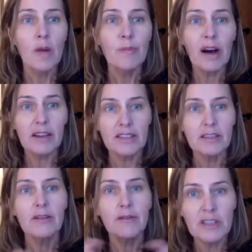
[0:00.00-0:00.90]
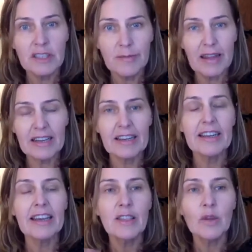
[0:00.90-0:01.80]
But fundamentally,
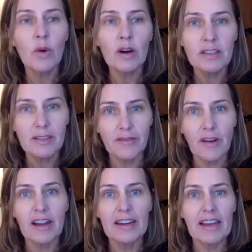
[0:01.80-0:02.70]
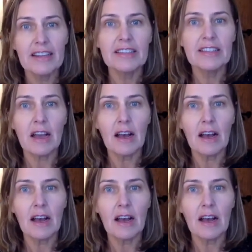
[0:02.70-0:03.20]
in the world of finance,